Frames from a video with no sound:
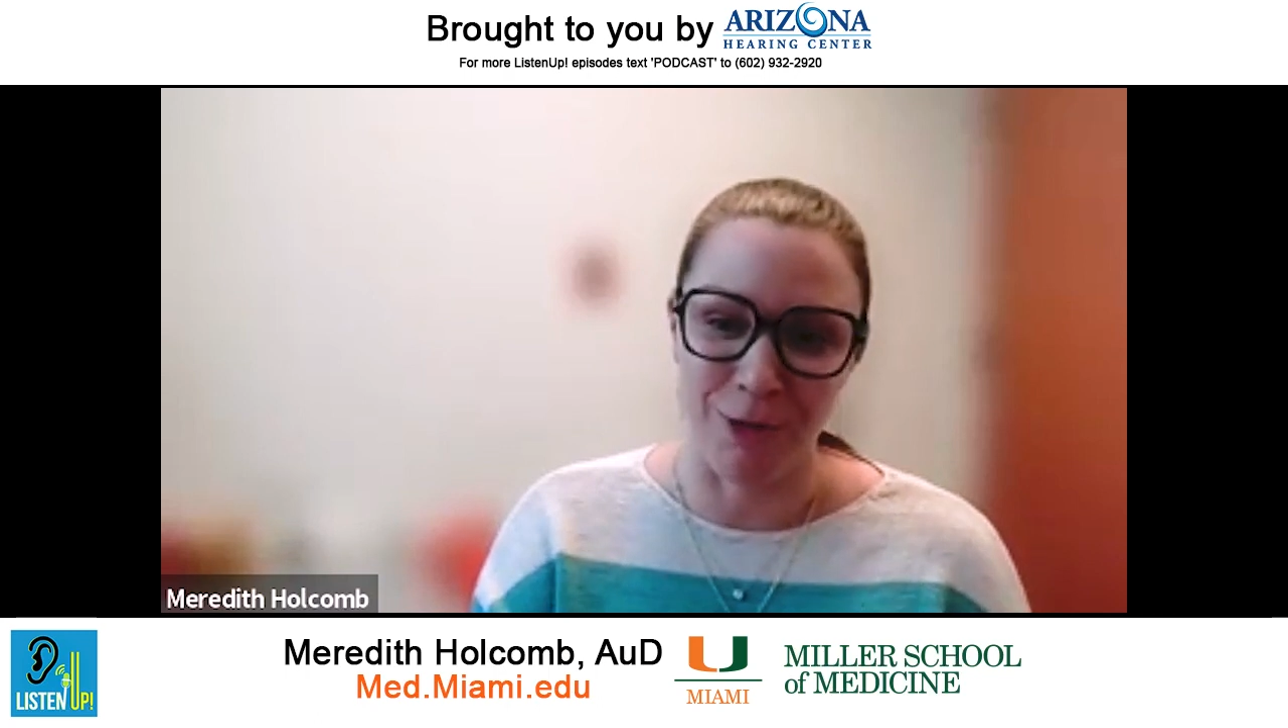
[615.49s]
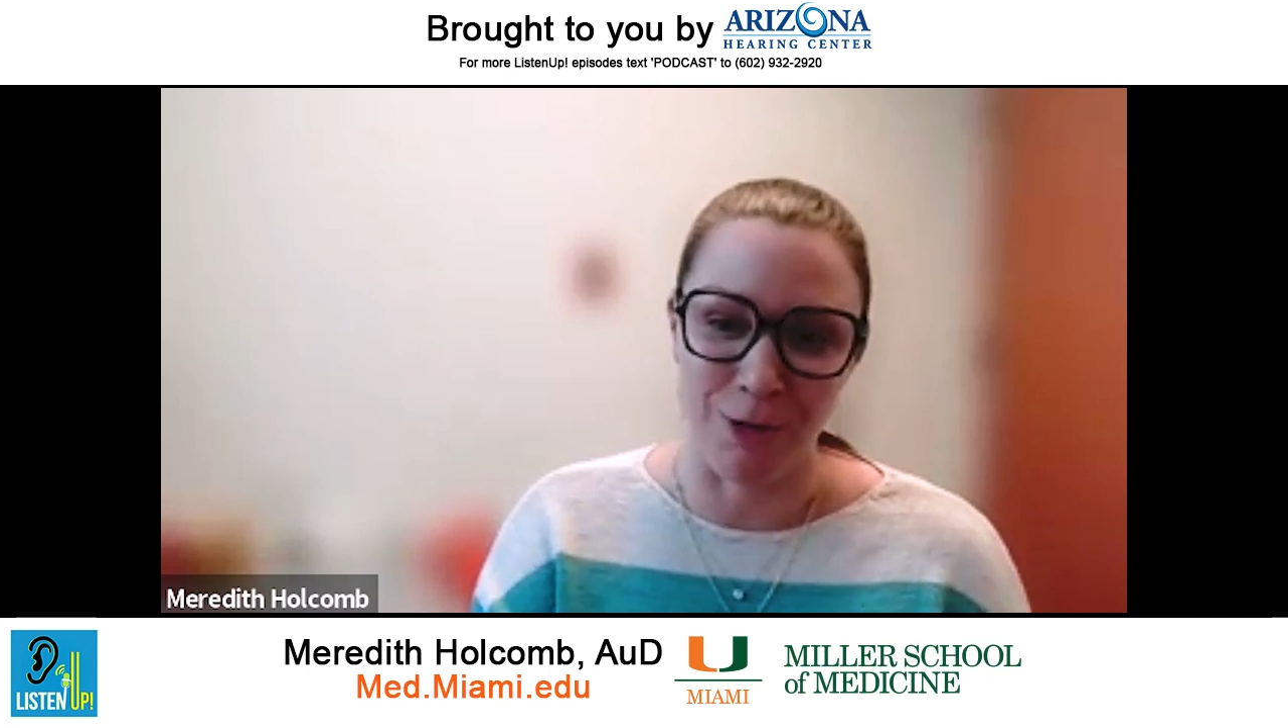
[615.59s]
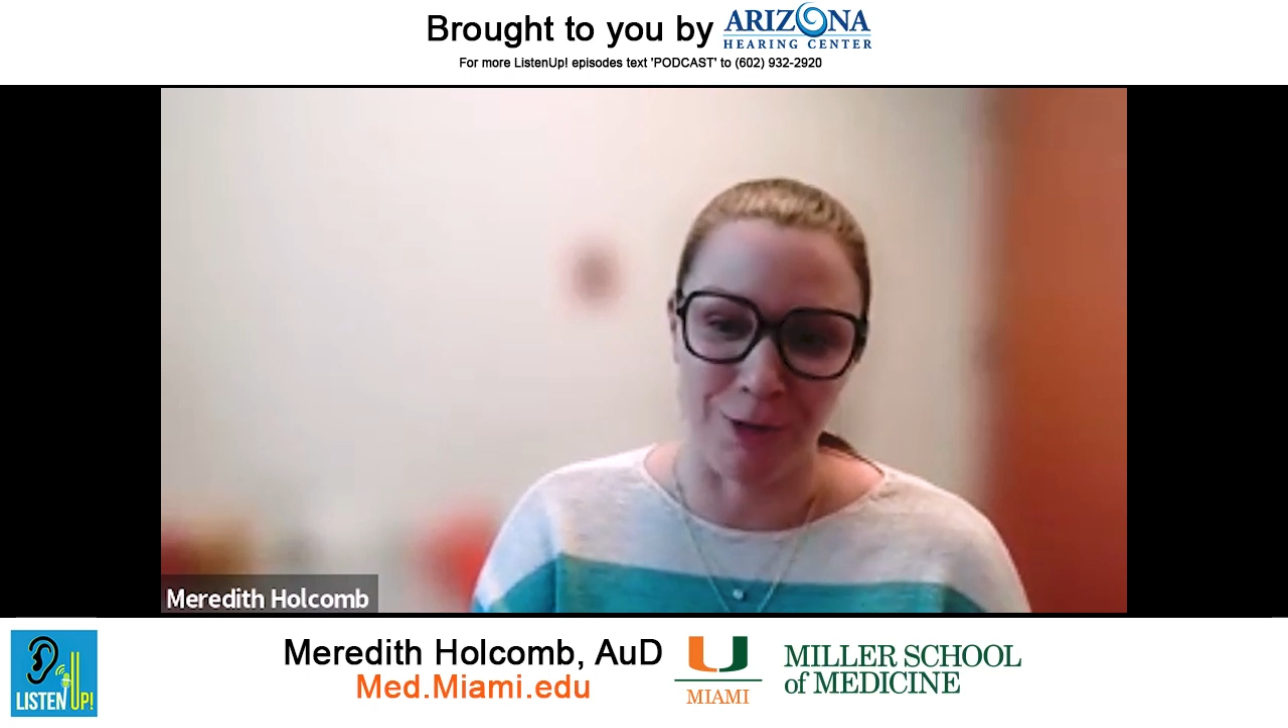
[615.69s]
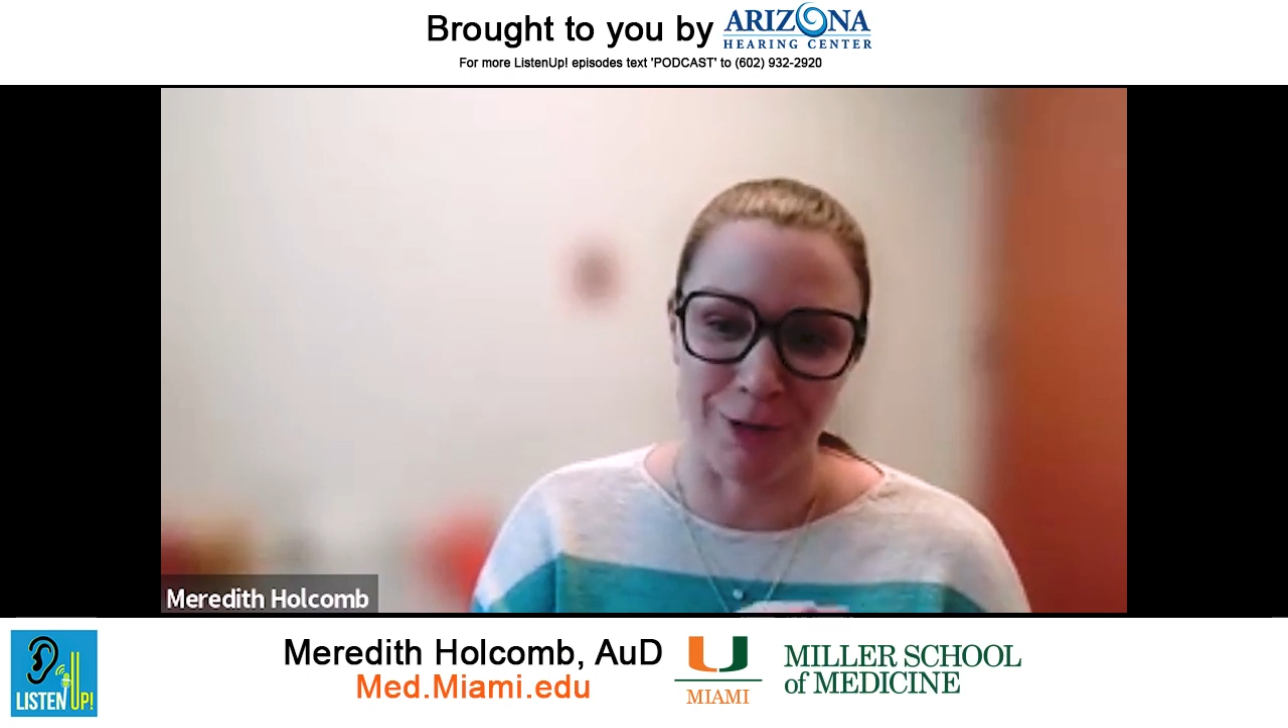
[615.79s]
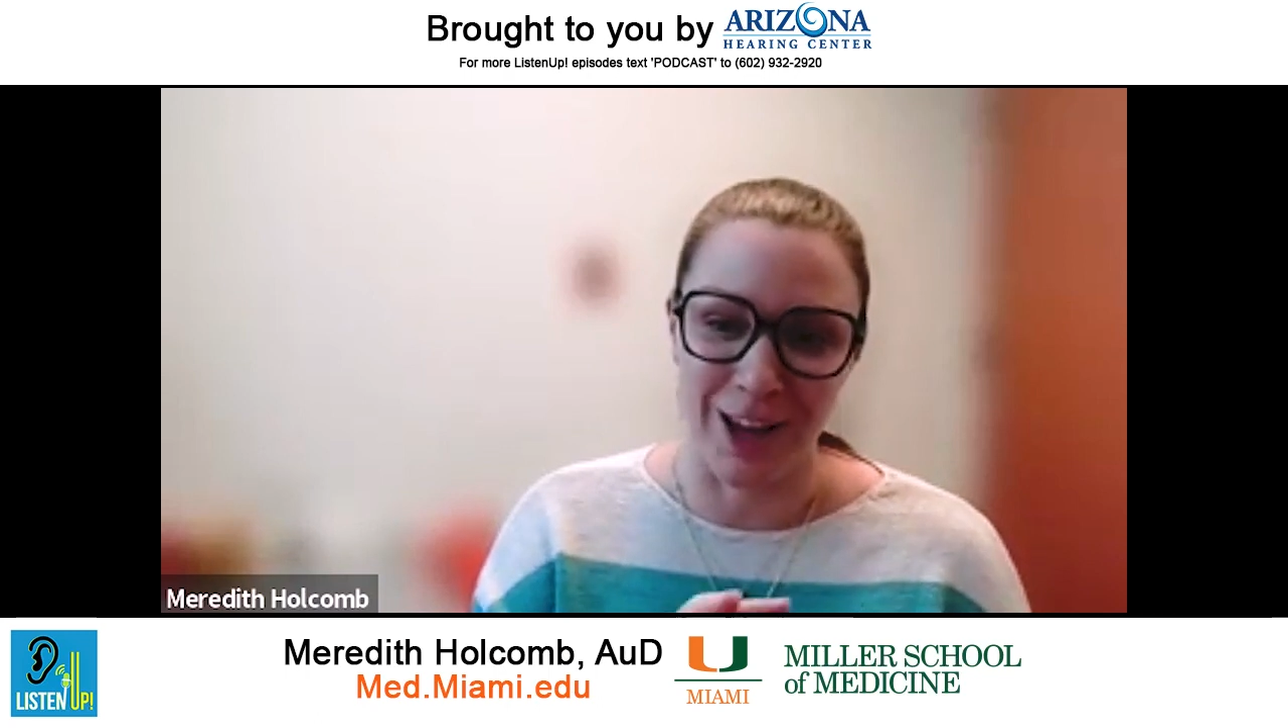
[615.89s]

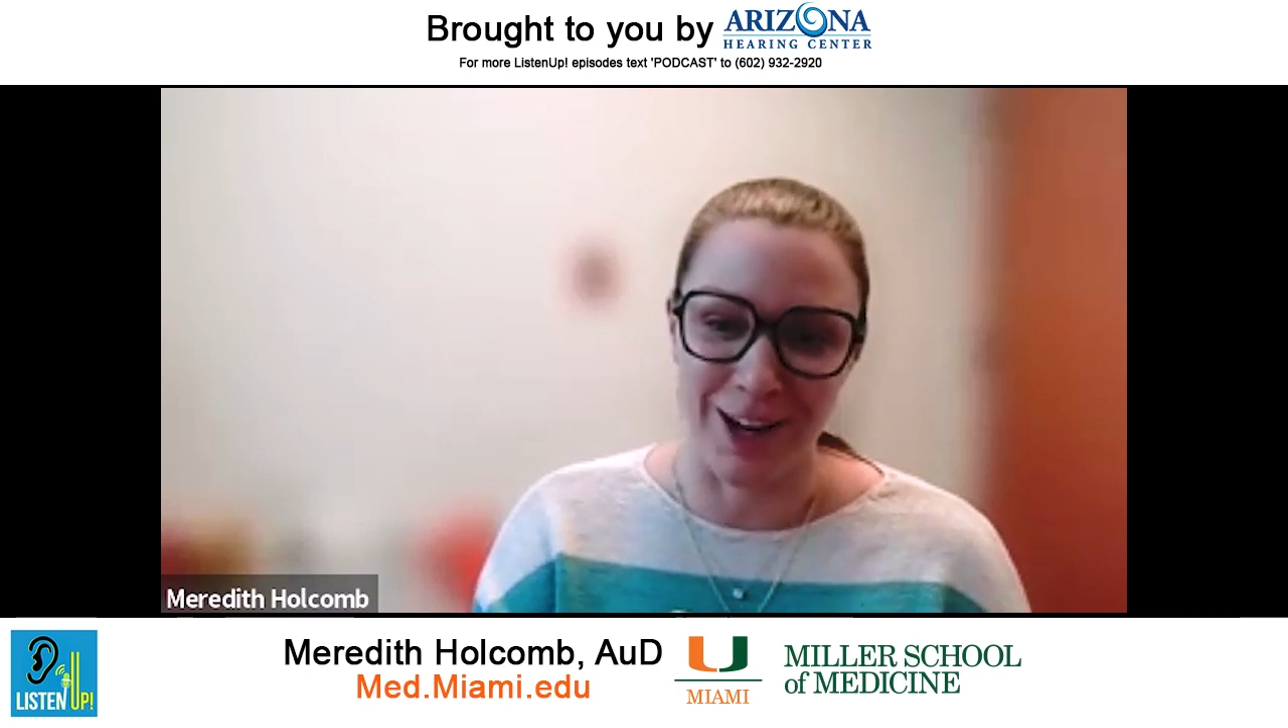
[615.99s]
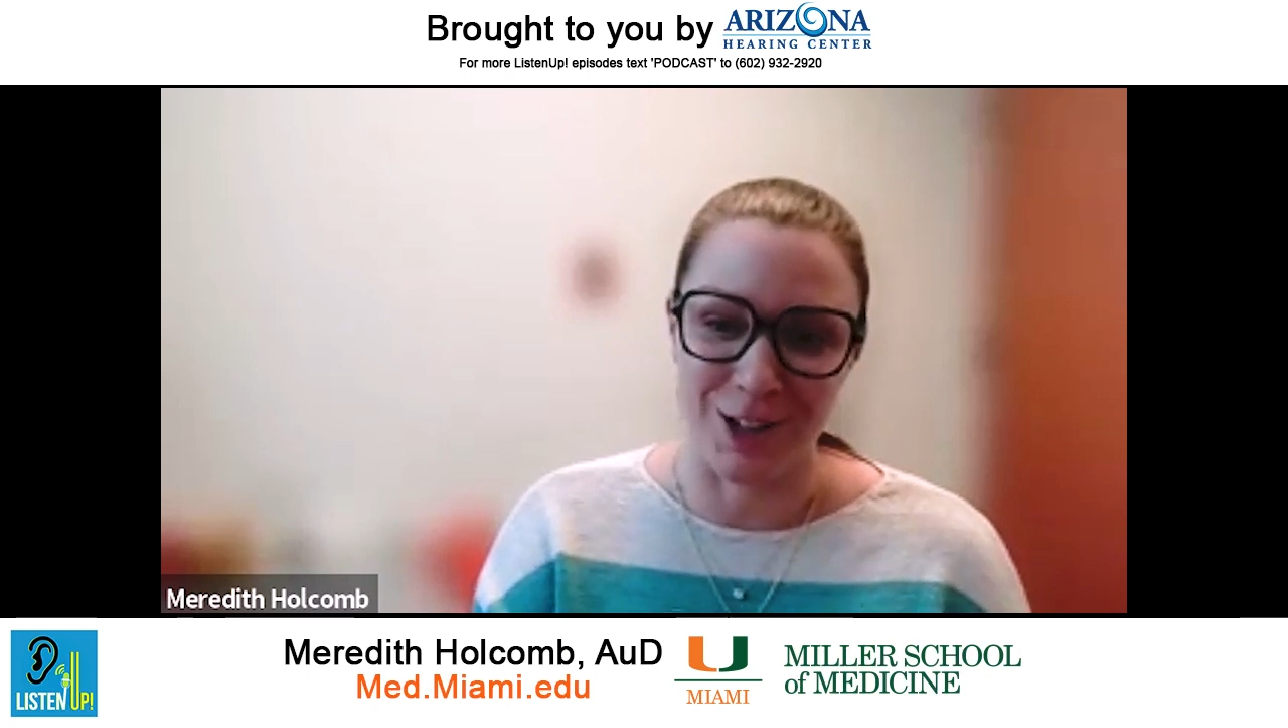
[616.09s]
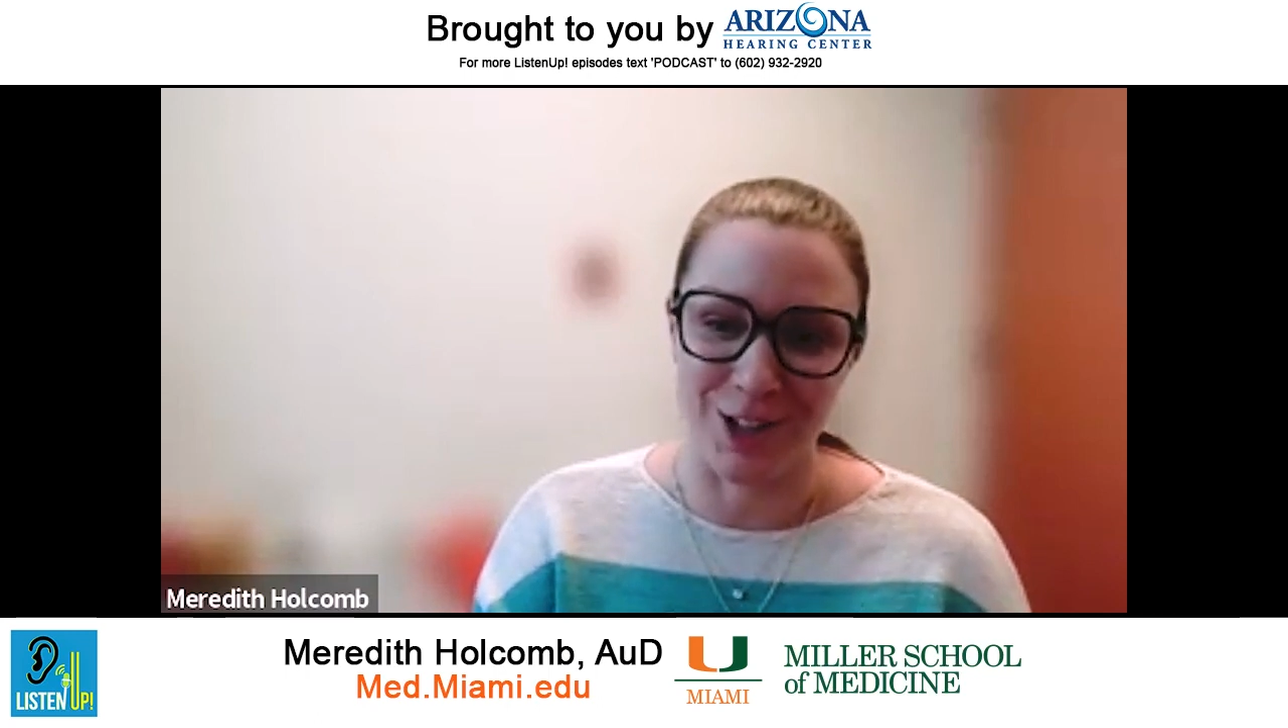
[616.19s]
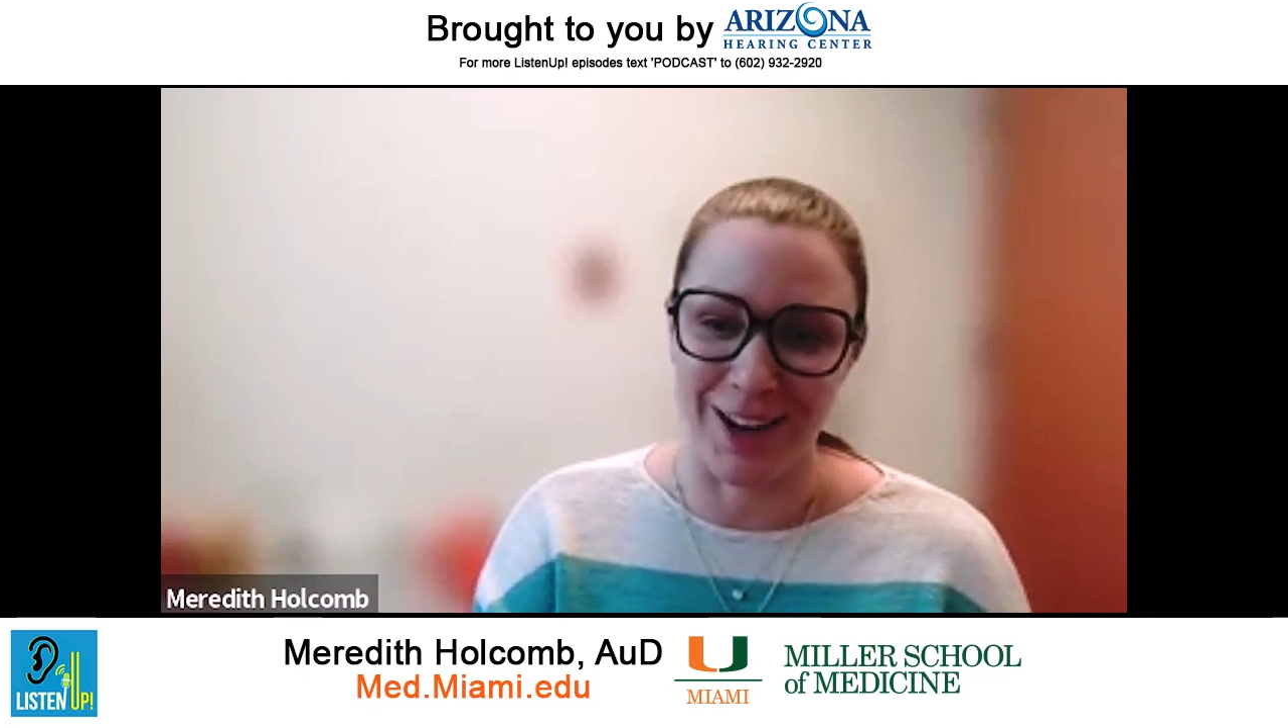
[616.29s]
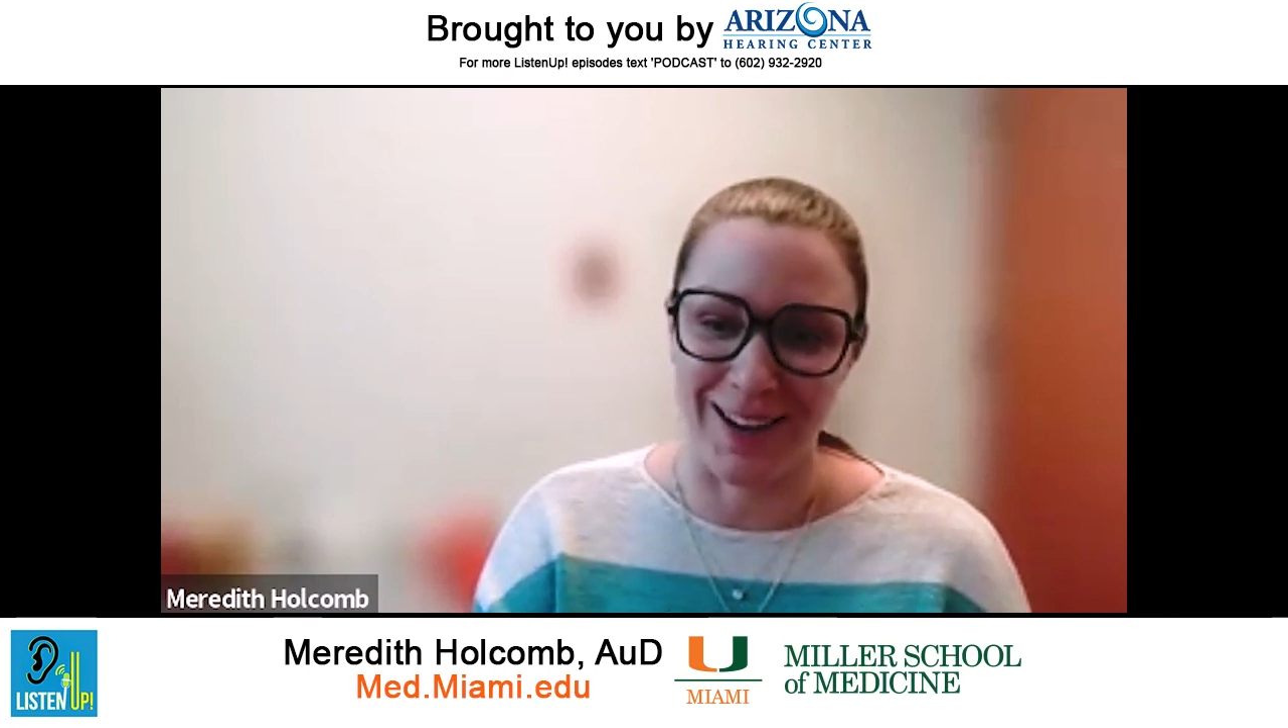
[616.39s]
full fledged.